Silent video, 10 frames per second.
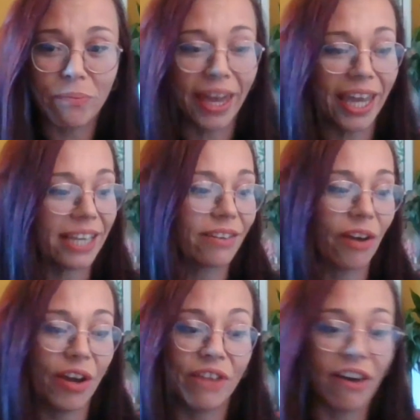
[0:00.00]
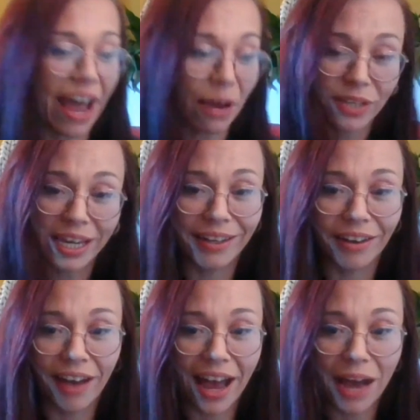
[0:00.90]
for me is kind of our housing
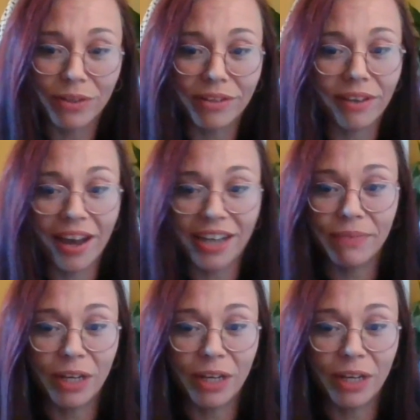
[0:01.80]
side.